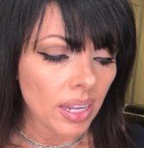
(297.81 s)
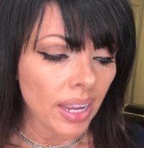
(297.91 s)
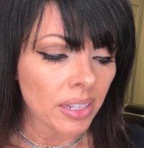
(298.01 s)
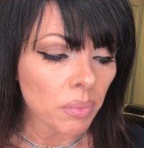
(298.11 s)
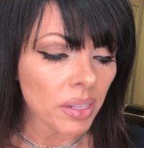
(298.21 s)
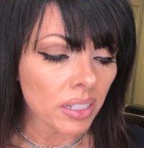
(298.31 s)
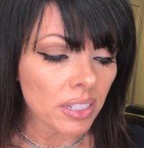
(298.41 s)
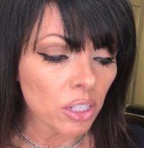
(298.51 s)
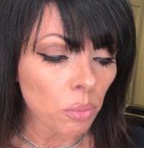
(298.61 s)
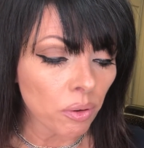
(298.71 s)

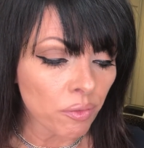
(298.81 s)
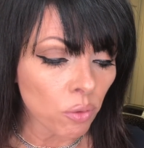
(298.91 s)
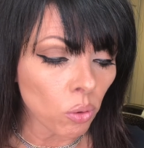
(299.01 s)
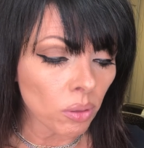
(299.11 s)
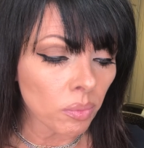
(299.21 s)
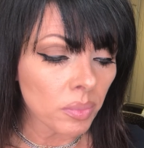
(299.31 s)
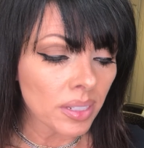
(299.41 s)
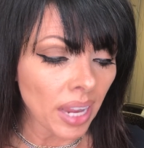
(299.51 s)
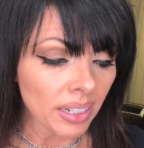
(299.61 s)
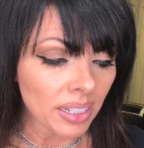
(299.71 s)
inability to perform
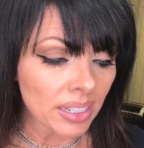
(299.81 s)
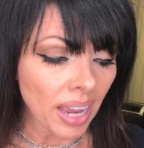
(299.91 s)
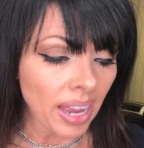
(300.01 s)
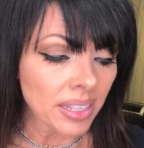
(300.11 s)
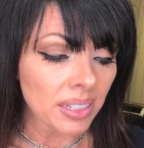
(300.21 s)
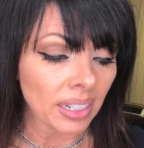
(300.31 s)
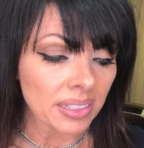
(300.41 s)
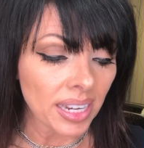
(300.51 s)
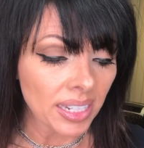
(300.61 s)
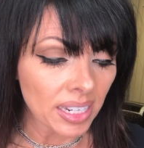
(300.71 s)
daily tasks like
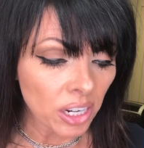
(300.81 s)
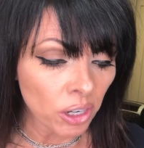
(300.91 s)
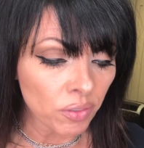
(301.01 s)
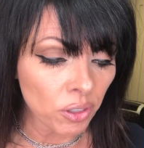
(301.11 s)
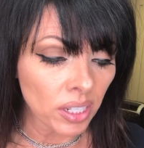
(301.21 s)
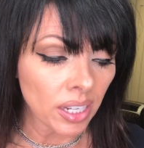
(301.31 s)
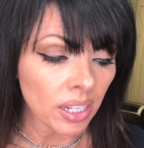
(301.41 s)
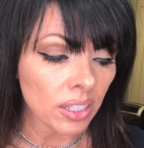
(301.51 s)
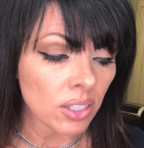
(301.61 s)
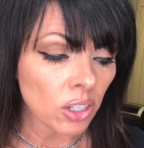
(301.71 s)
taking care of your
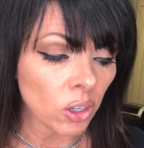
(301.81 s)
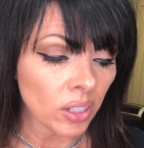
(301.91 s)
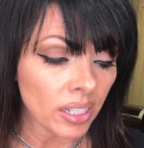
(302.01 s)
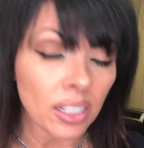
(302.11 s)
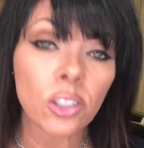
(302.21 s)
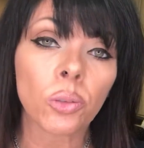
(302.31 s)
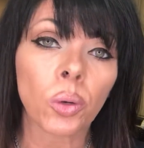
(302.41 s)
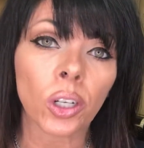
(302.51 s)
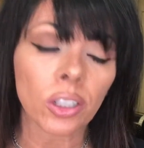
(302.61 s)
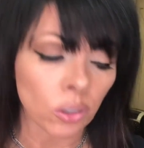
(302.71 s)
kids or getting to
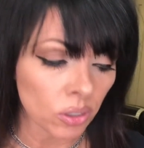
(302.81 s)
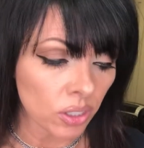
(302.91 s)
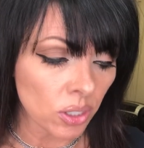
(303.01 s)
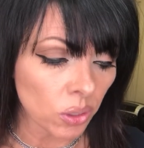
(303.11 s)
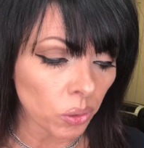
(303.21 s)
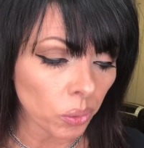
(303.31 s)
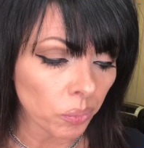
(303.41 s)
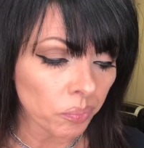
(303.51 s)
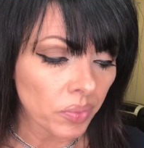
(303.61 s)
work or to school.